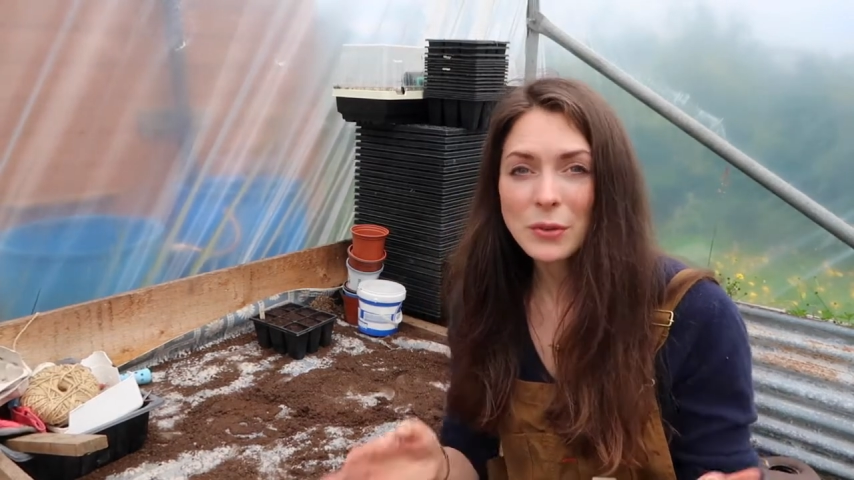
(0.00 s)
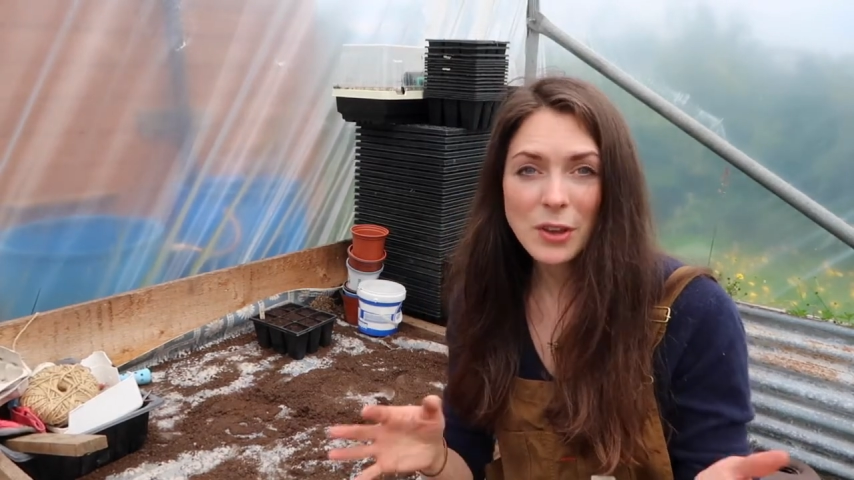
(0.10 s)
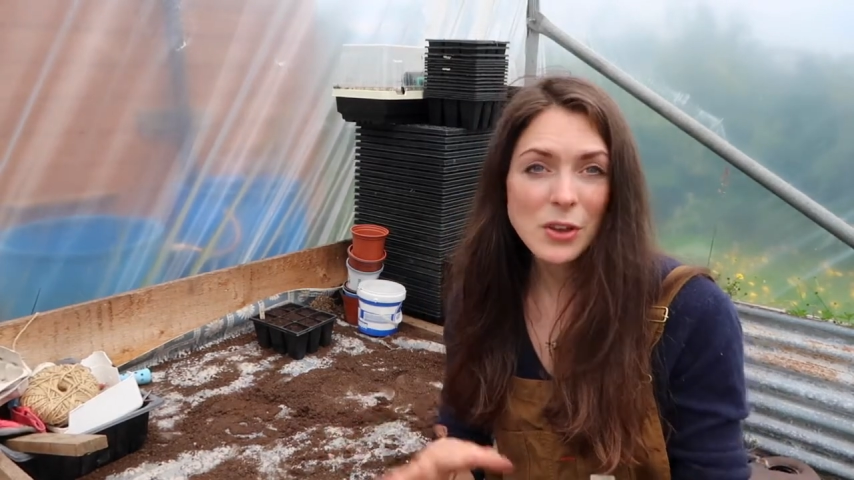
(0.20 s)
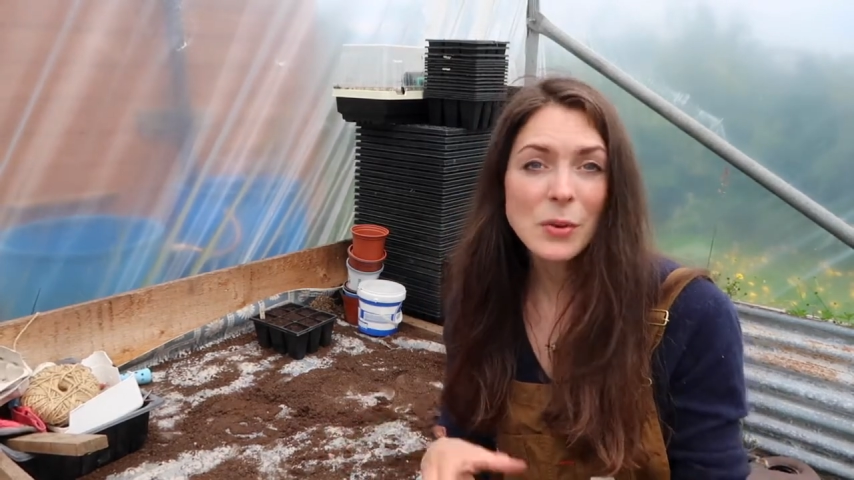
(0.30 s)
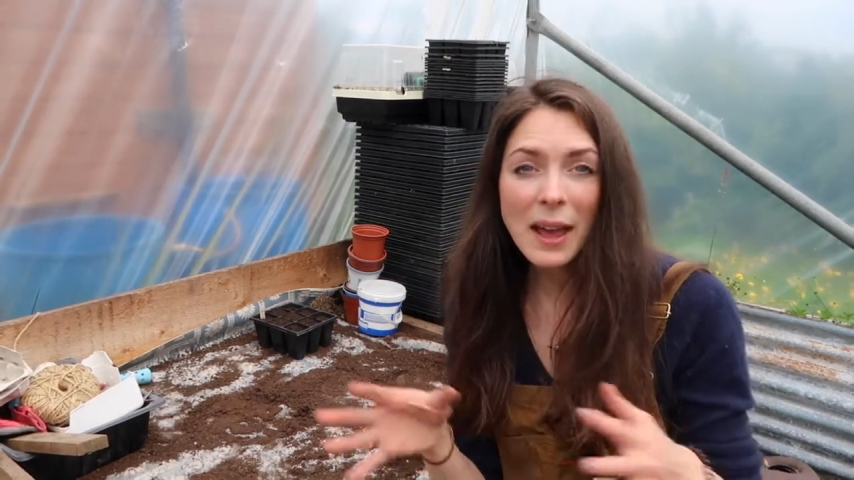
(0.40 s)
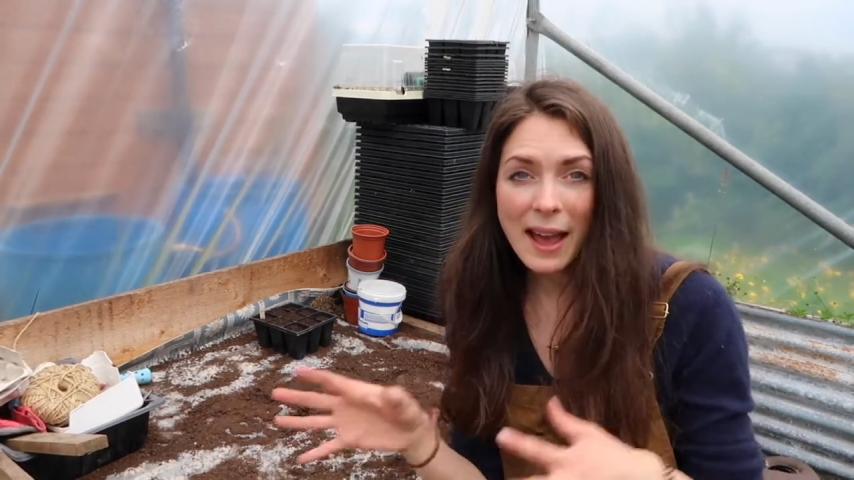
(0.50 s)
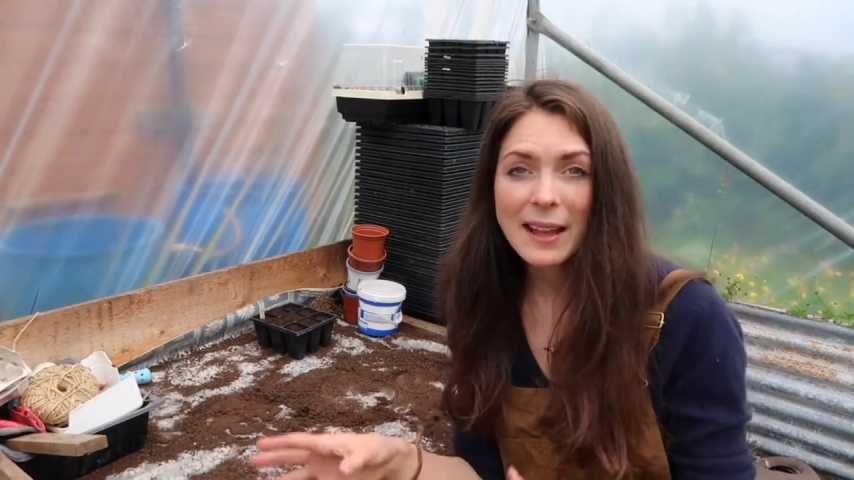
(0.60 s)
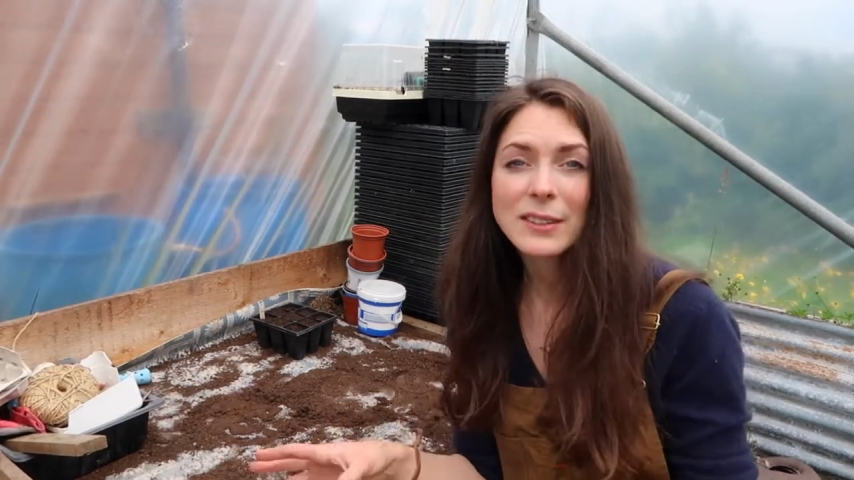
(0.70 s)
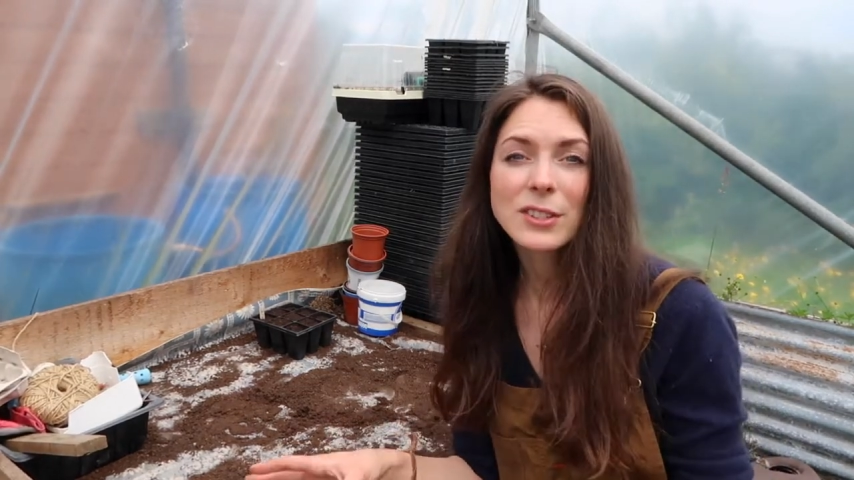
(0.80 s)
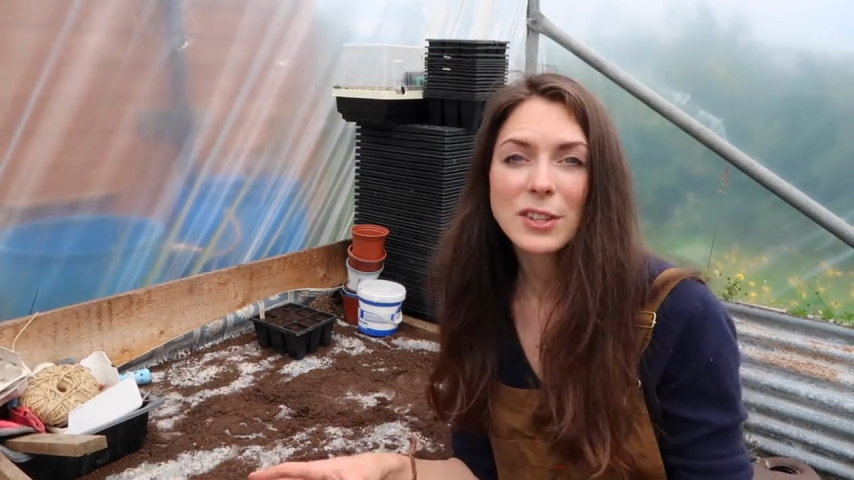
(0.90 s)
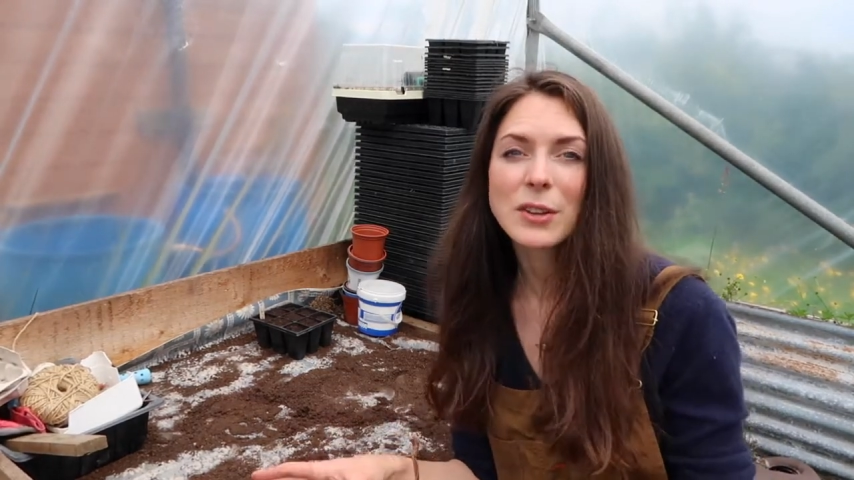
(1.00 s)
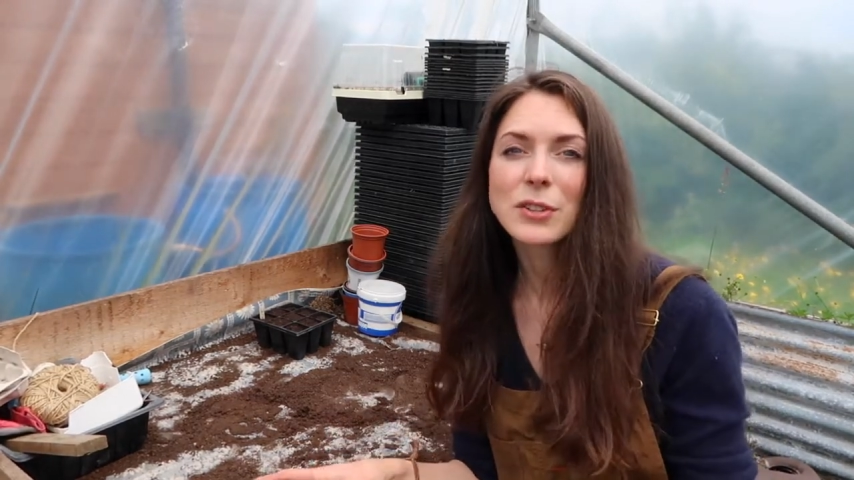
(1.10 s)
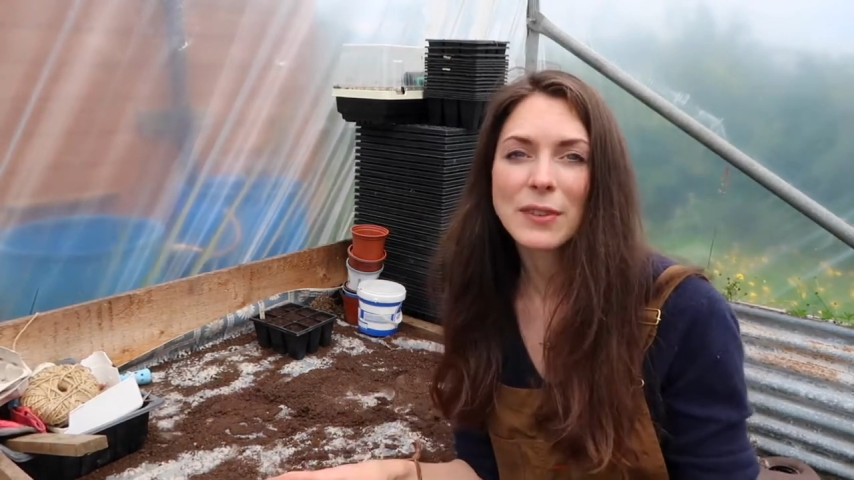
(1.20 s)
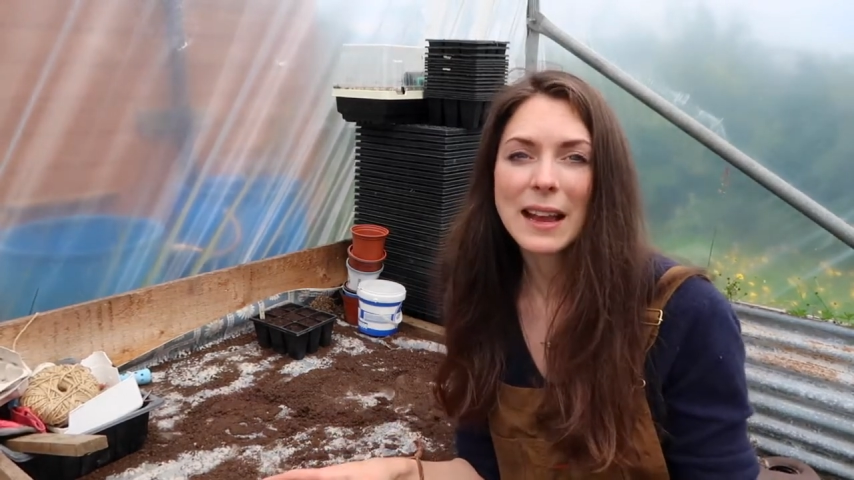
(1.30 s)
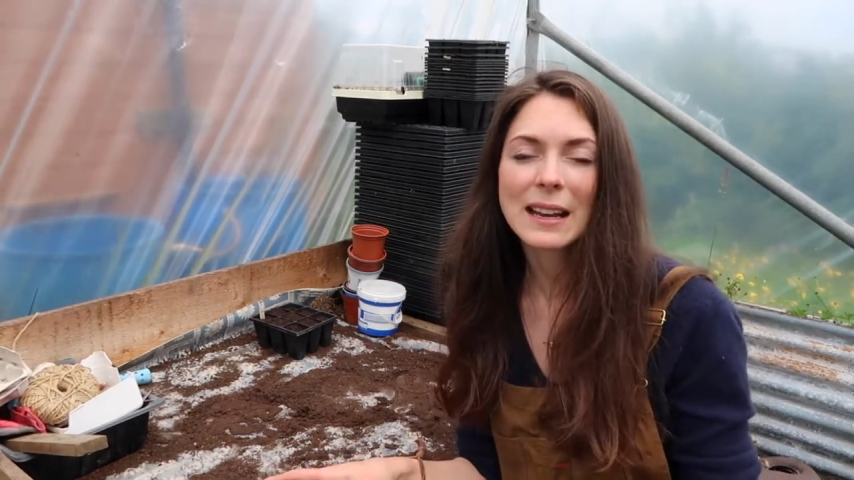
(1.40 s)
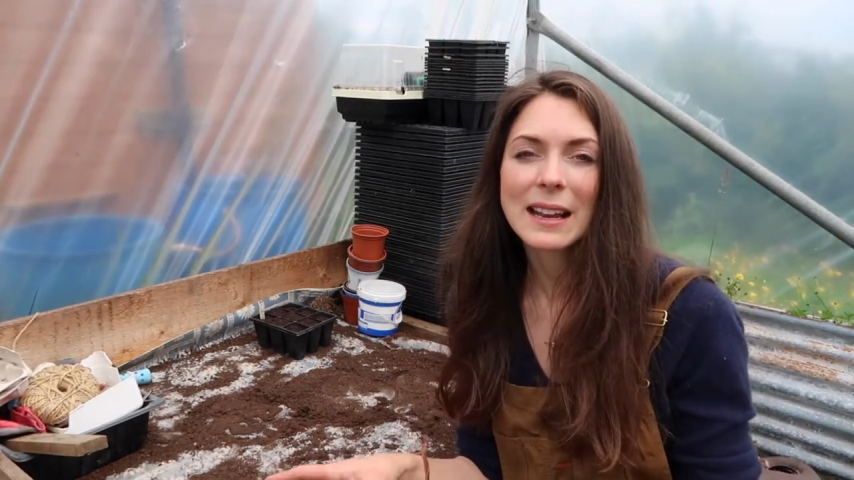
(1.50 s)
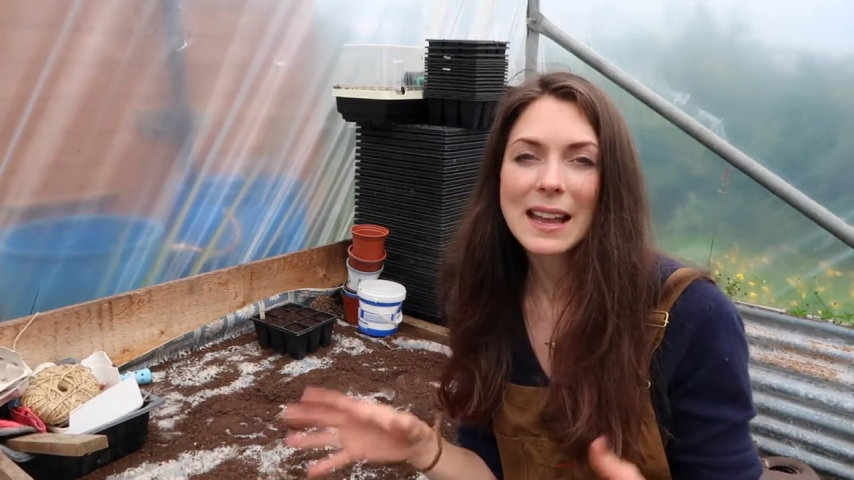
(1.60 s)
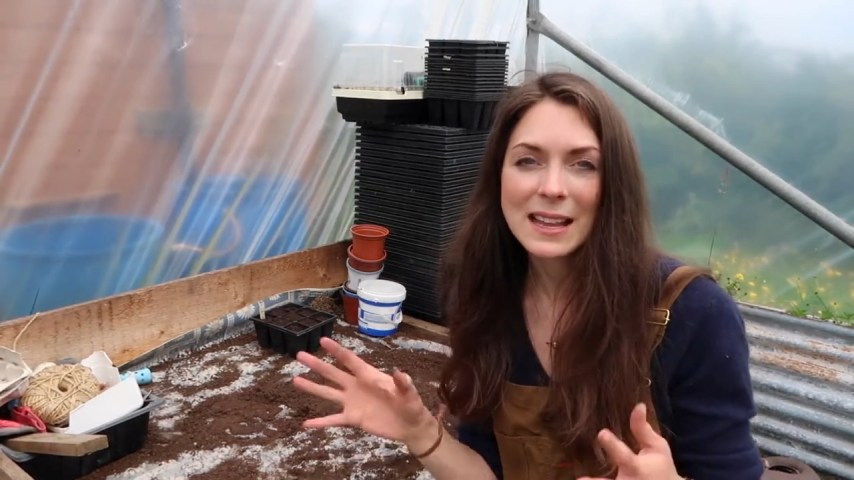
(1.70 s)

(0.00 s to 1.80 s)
although you can sow directly